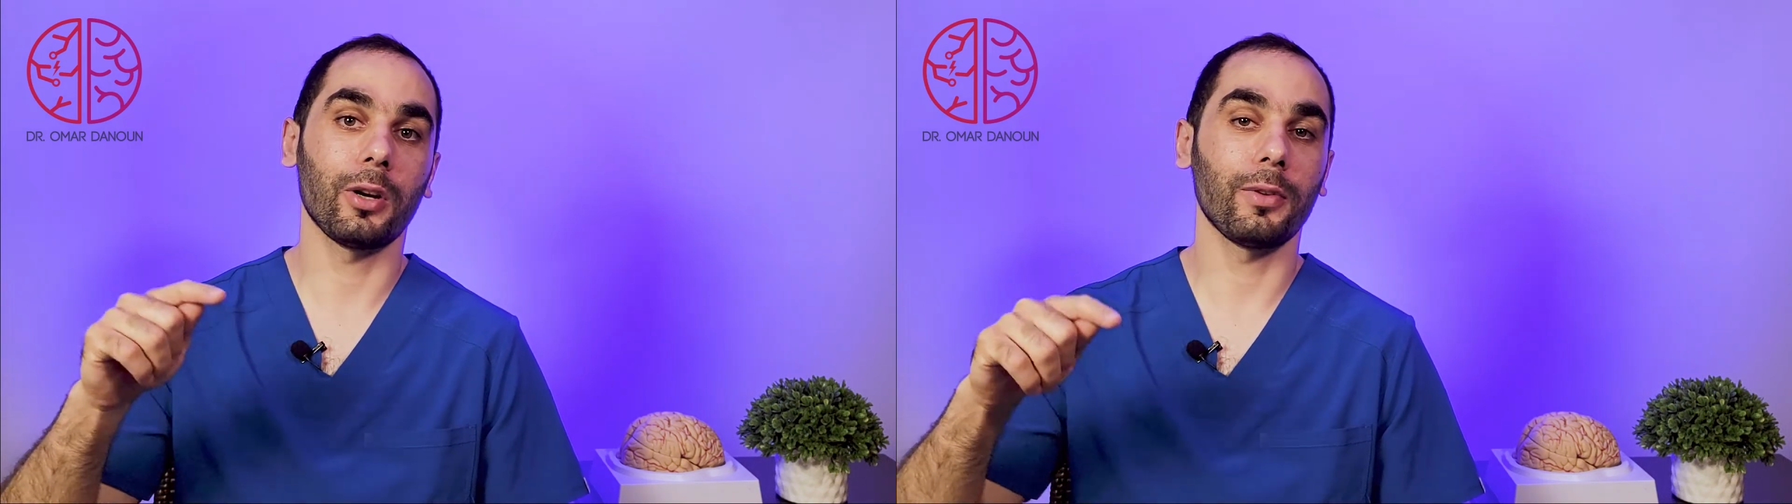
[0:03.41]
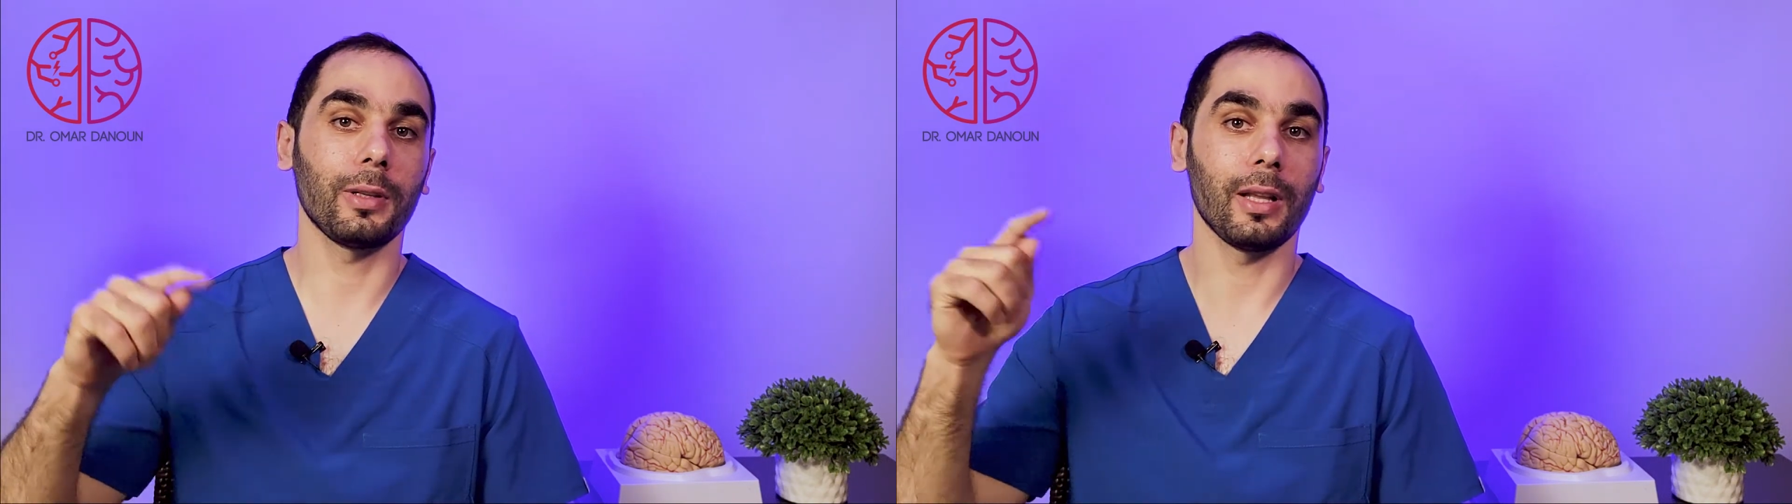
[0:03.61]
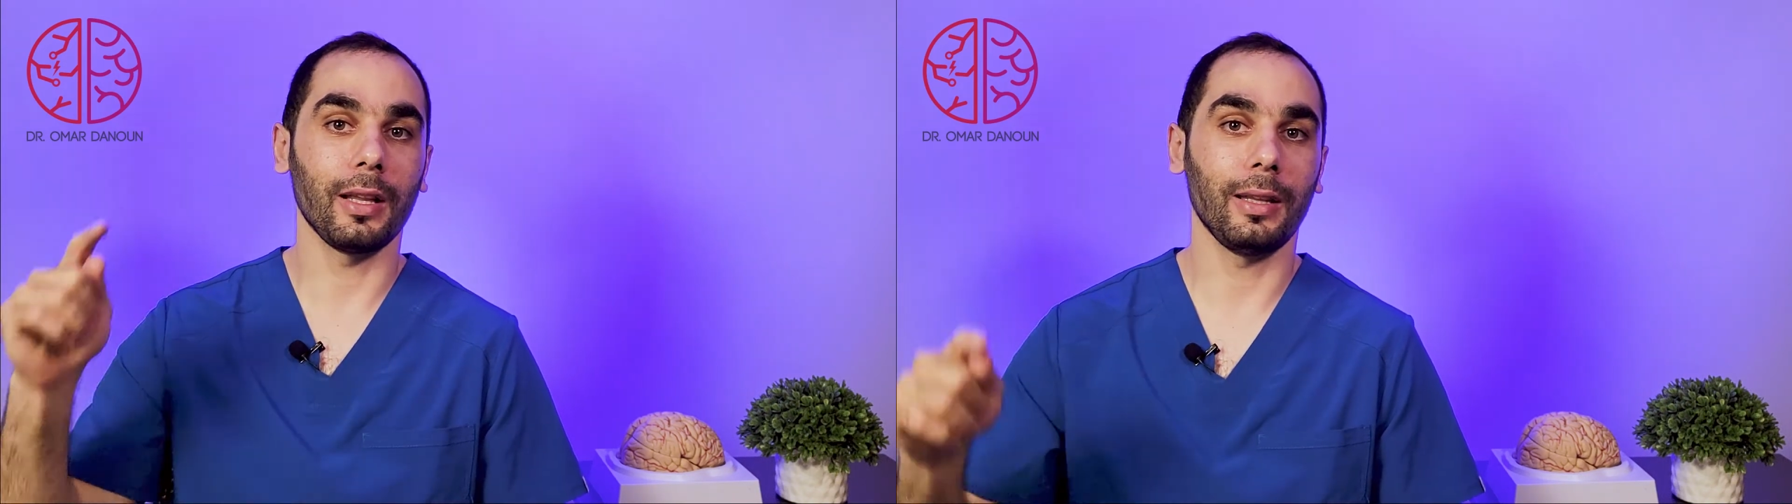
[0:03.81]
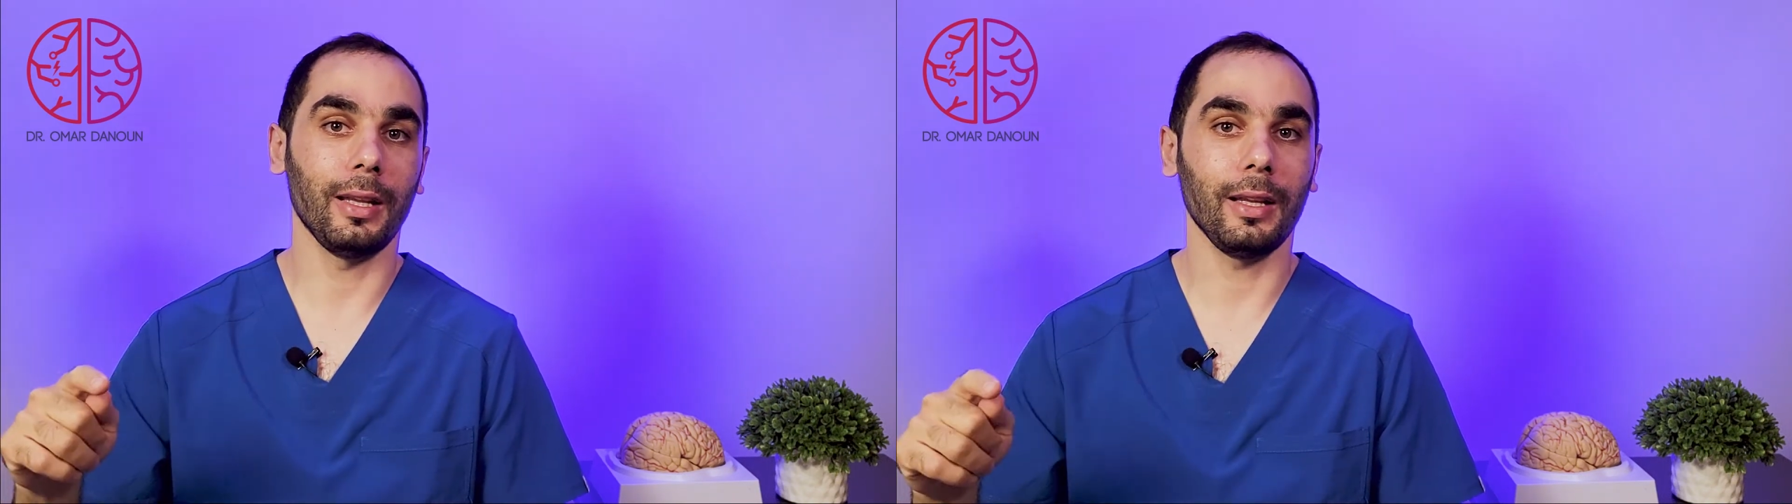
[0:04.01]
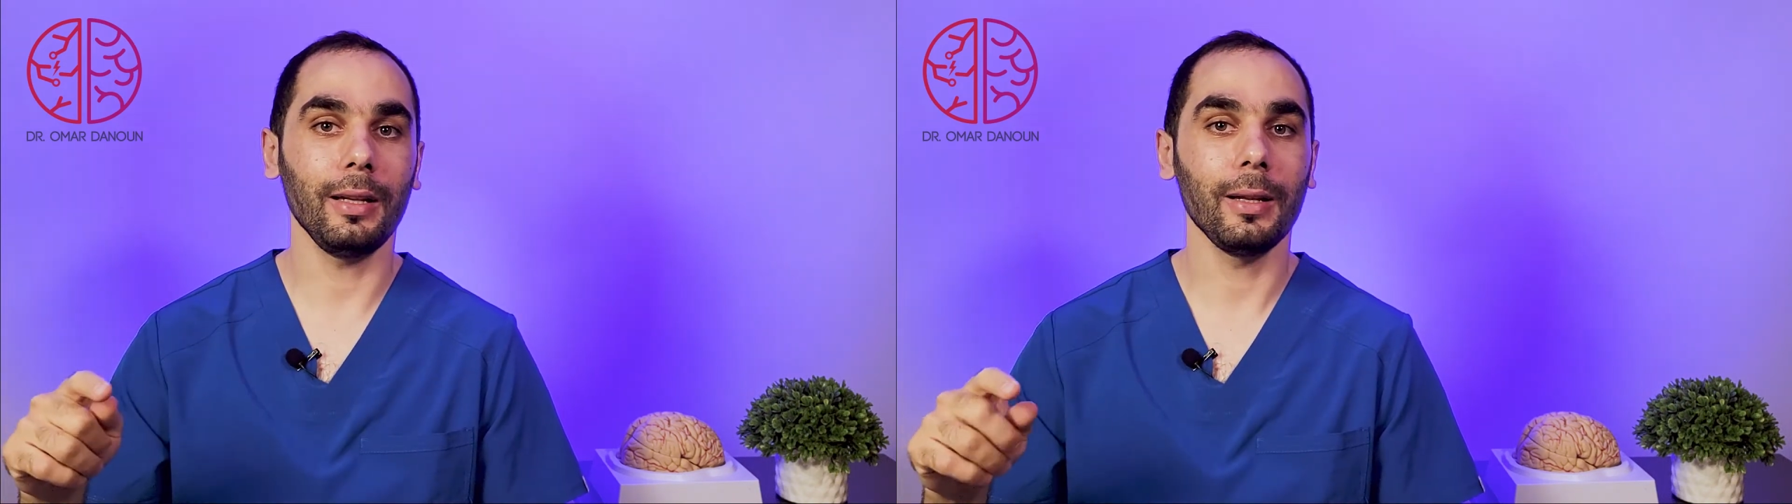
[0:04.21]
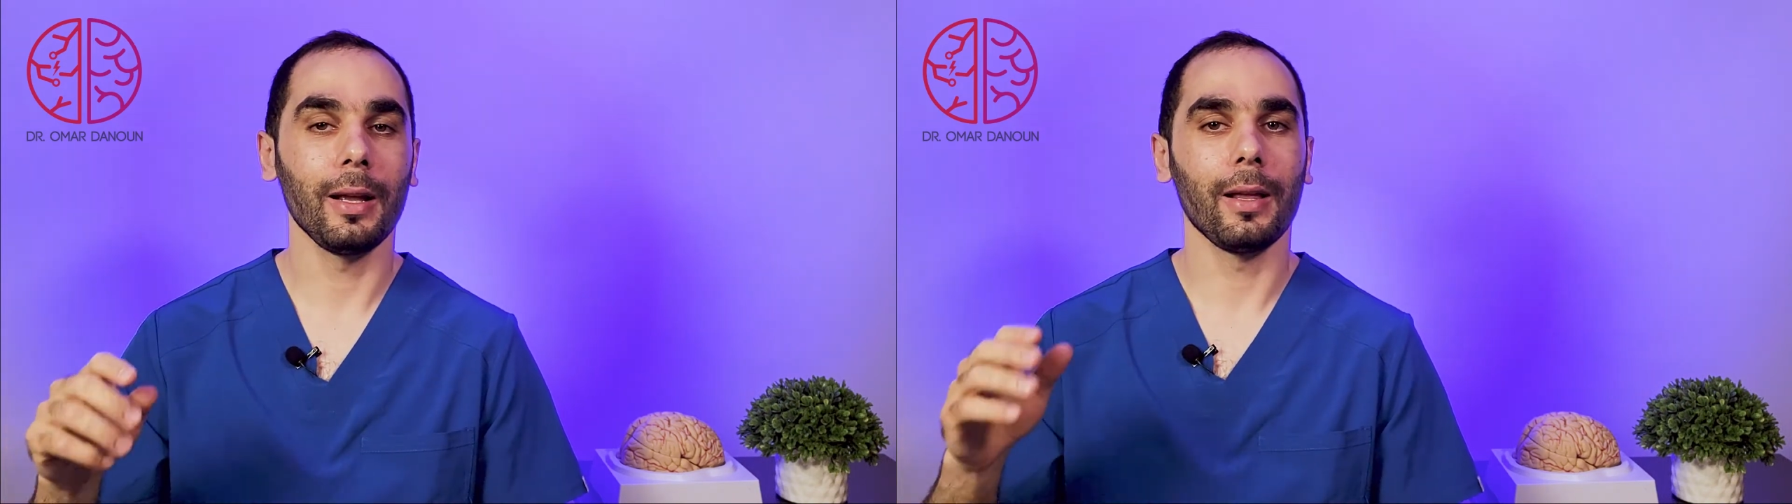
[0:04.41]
COVID-19,